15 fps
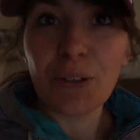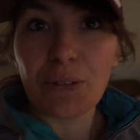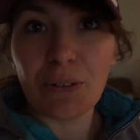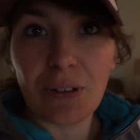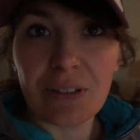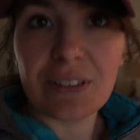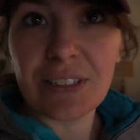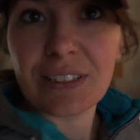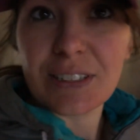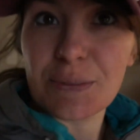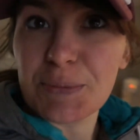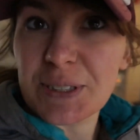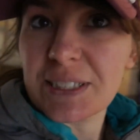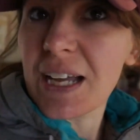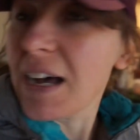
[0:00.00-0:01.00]
Rolled in
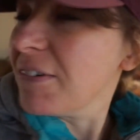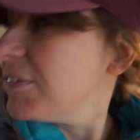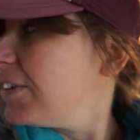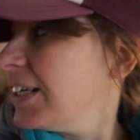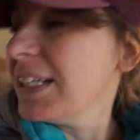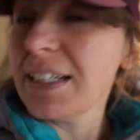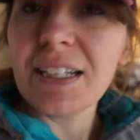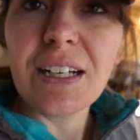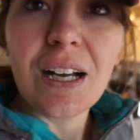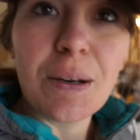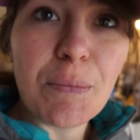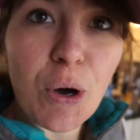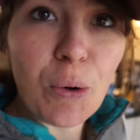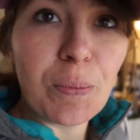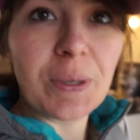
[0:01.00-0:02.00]
some stuff.
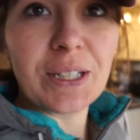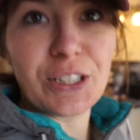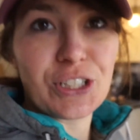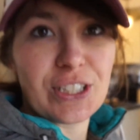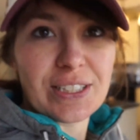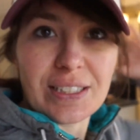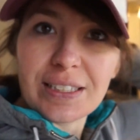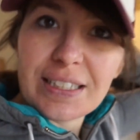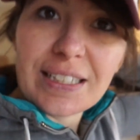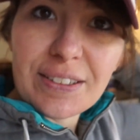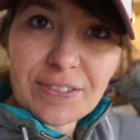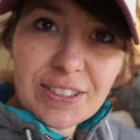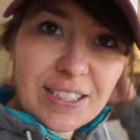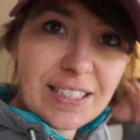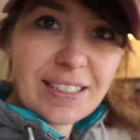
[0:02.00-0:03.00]
I'm hoping it's just
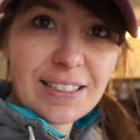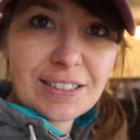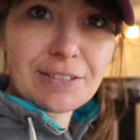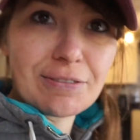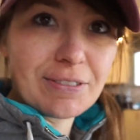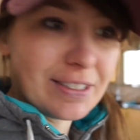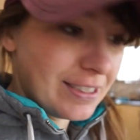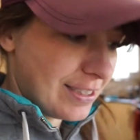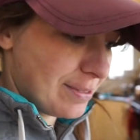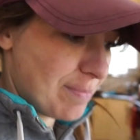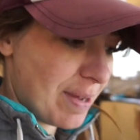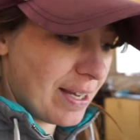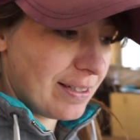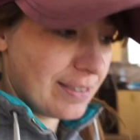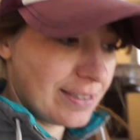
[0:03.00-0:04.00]
leaves. He doesn't really
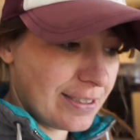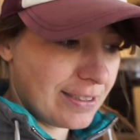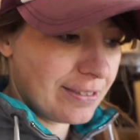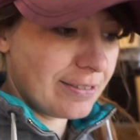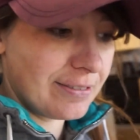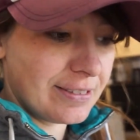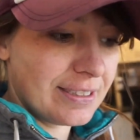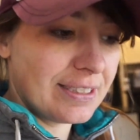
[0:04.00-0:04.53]
smell, so